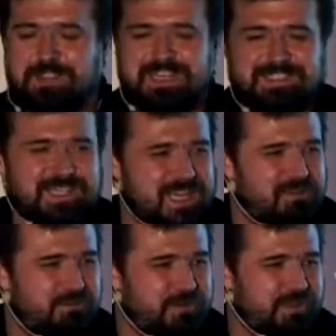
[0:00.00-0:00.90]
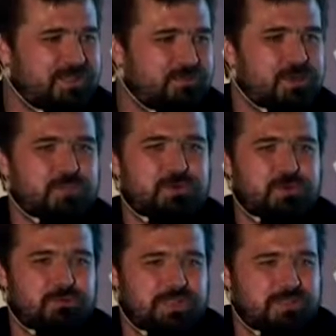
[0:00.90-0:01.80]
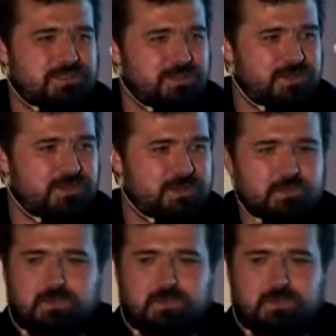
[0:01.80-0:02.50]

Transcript: not as safe, but it's much more convenient to use.